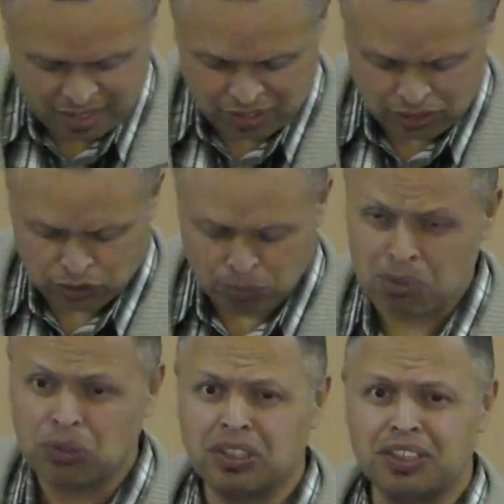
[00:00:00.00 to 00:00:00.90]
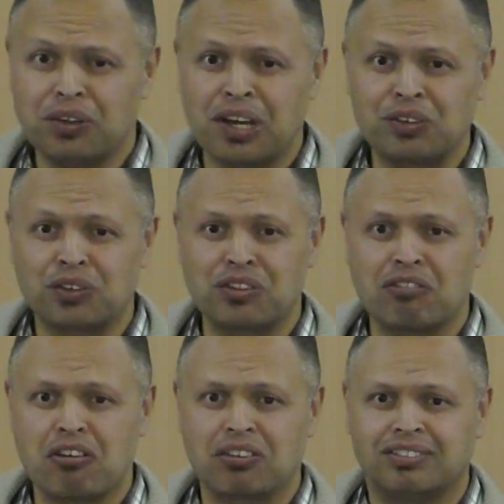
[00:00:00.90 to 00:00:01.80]
it's called building your house on the
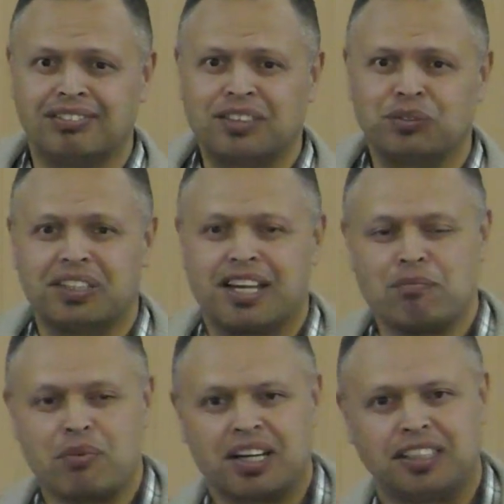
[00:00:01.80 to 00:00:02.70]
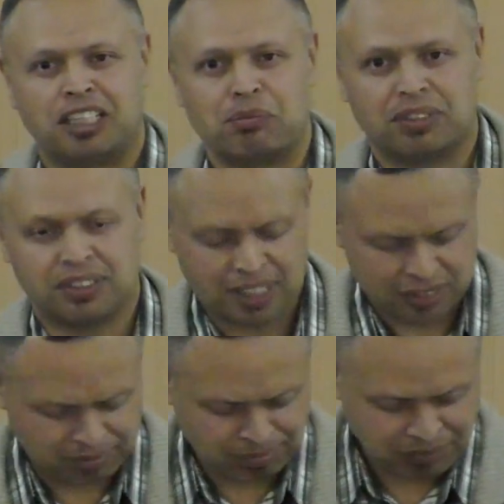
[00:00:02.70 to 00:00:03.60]
rock. That's what uh, my chapter
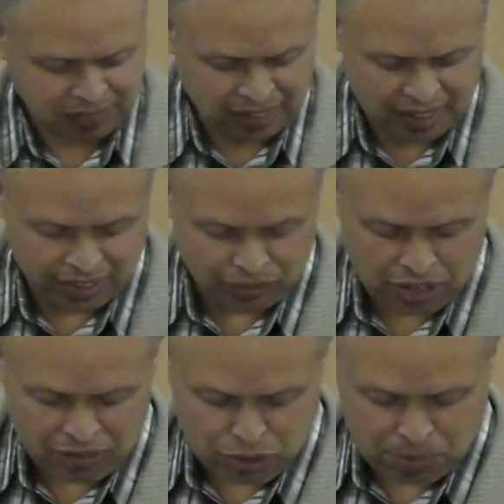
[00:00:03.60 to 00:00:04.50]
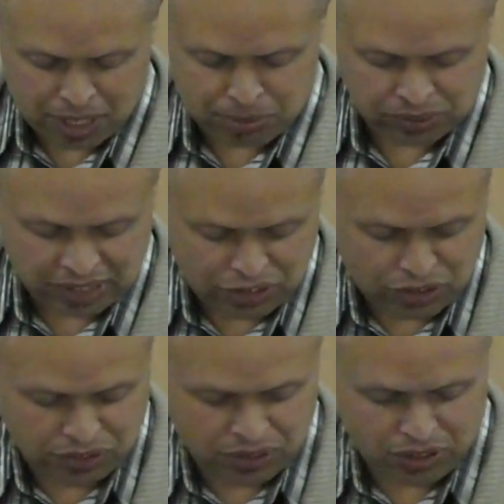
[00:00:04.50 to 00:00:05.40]
says. If you have your Bibles, can
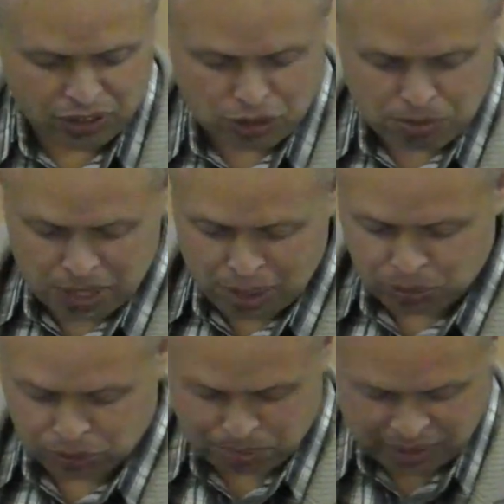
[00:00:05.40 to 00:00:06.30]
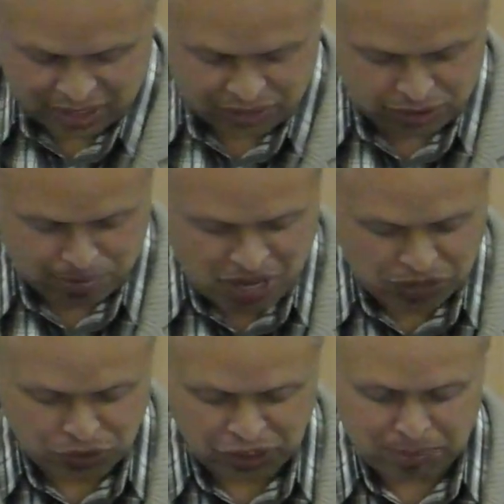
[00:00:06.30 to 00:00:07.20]
you turn your Bibles, please, to
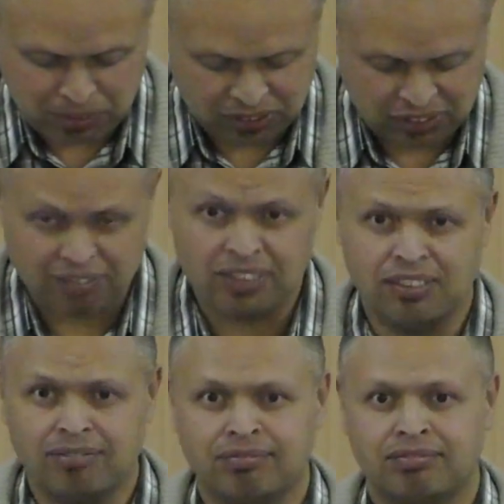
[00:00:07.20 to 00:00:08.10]
Matthew chapter seven?